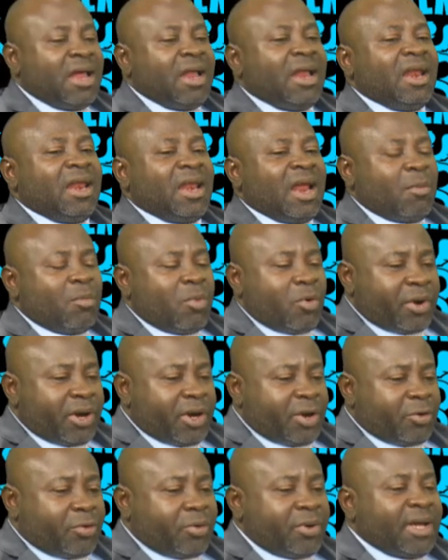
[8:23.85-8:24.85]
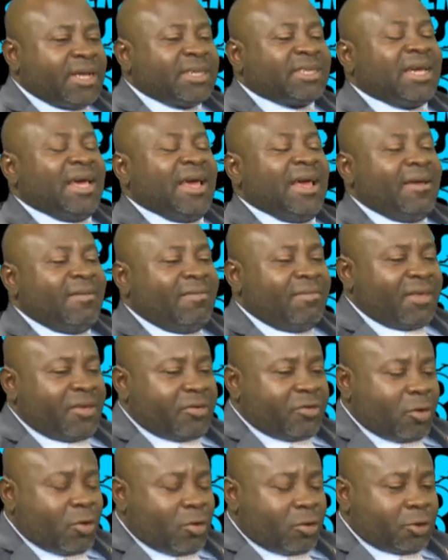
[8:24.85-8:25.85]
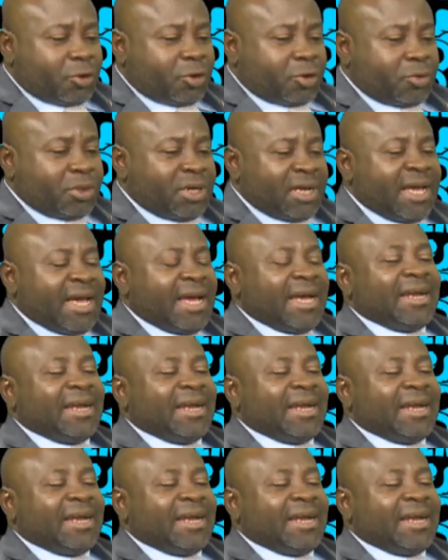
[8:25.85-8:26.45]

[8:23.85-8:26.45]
laboratories in this country